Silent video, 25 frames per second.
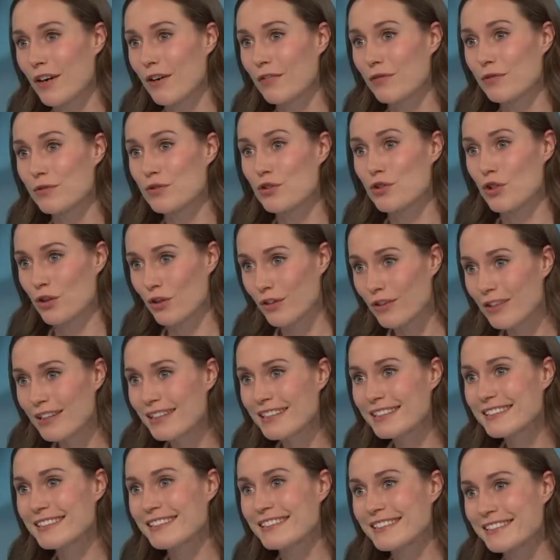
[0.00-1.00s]
of
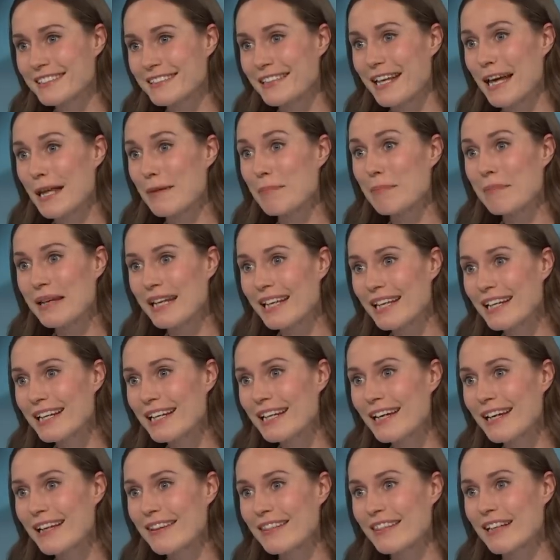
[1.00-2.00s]
journalists and
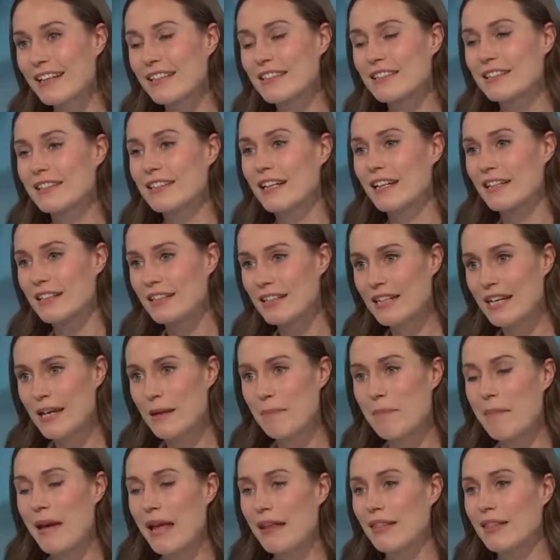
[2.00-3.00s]
media that
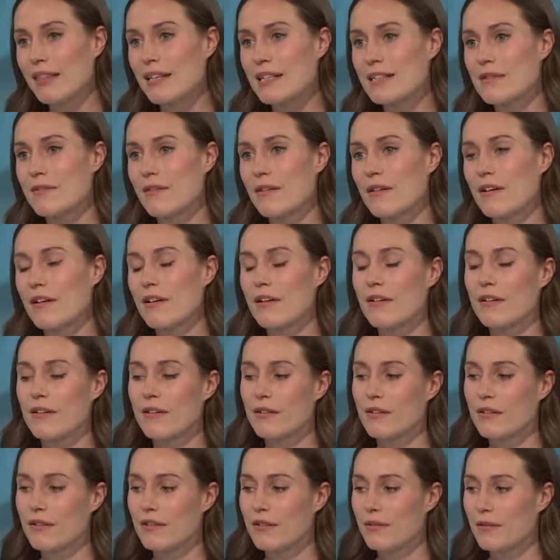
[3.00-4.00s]
made this
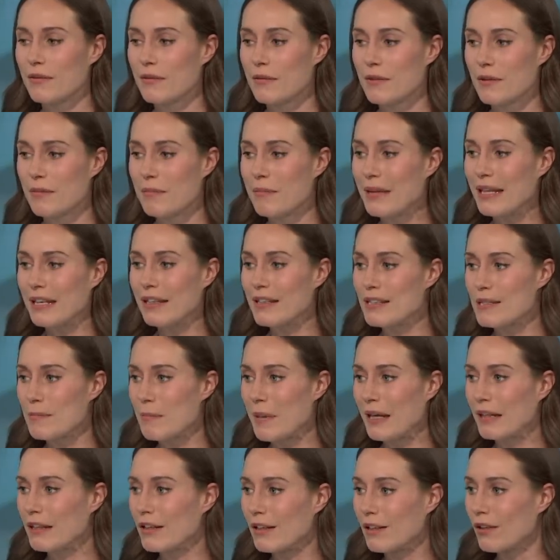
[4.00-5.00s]
media
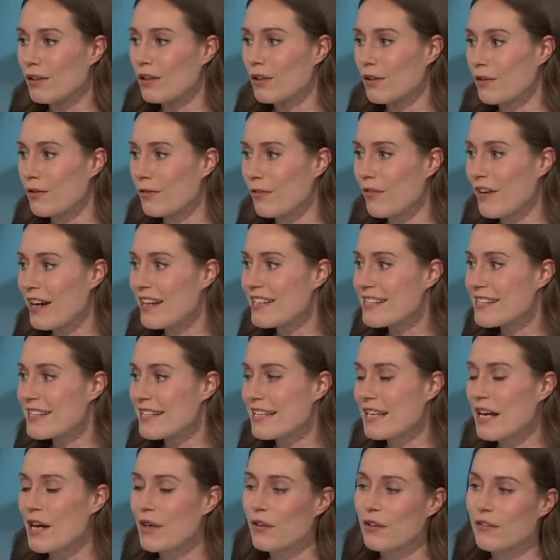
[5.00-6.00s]
spectacle or
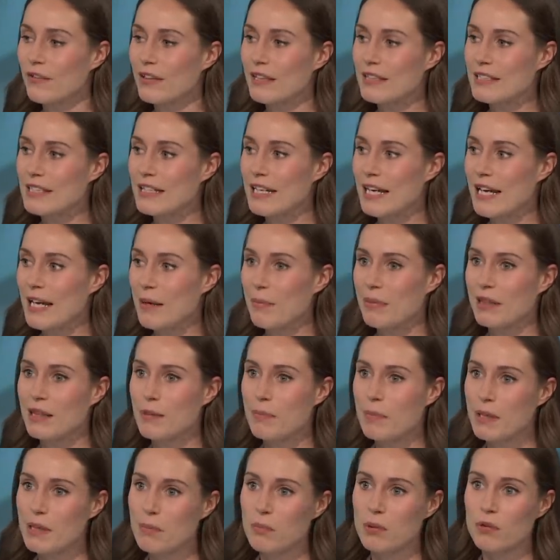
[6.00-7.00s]
frenzy out of it. But the
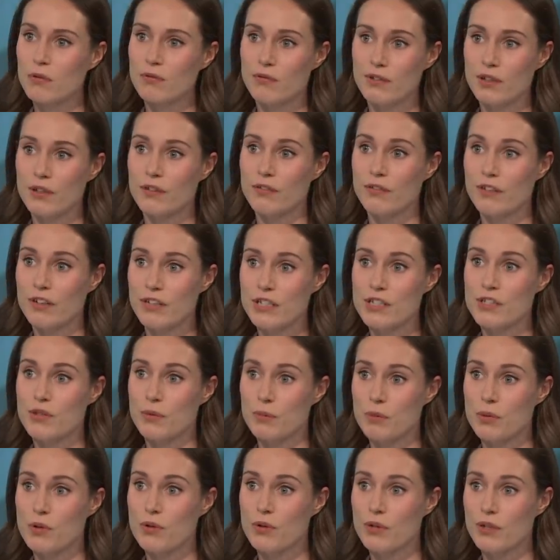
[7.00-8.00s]
people were very
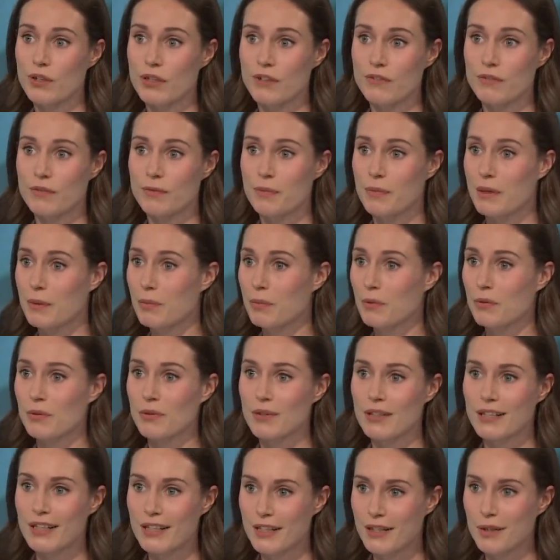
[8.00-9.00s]
supportive.
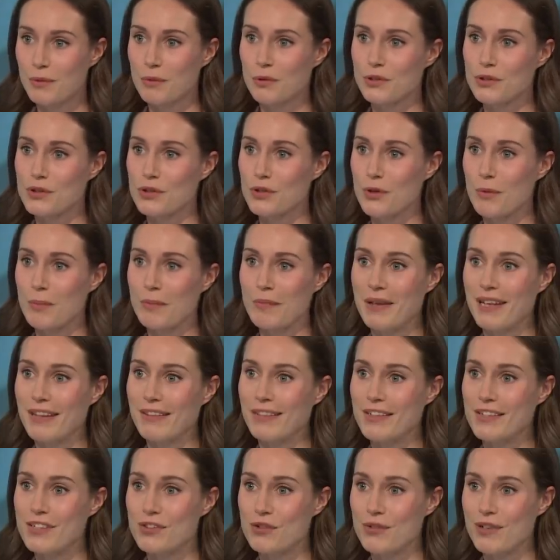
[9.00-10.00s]
People would stop me
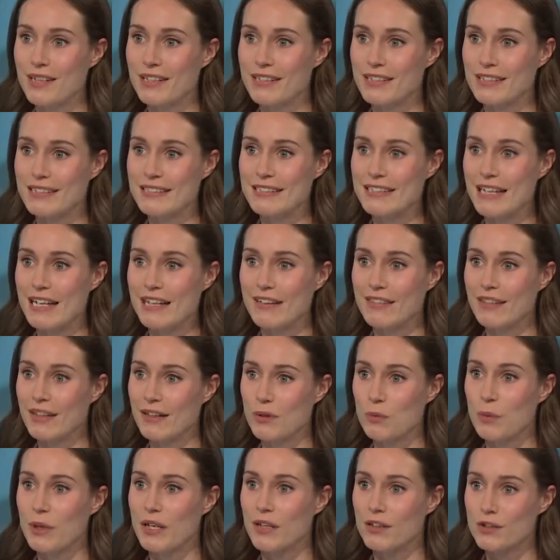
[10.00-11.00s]
in the streets and say
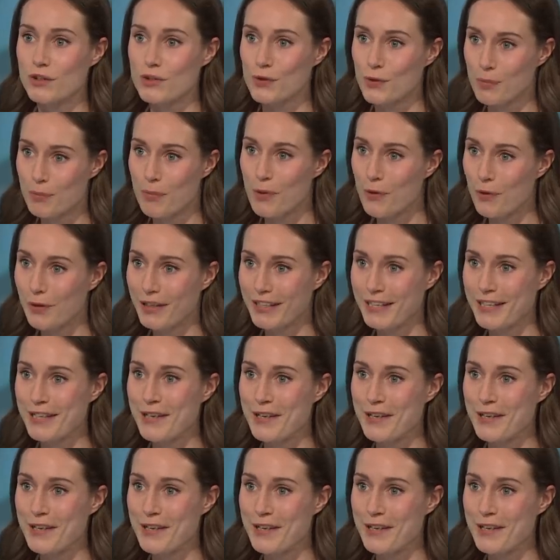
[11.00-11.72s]
that we are supporting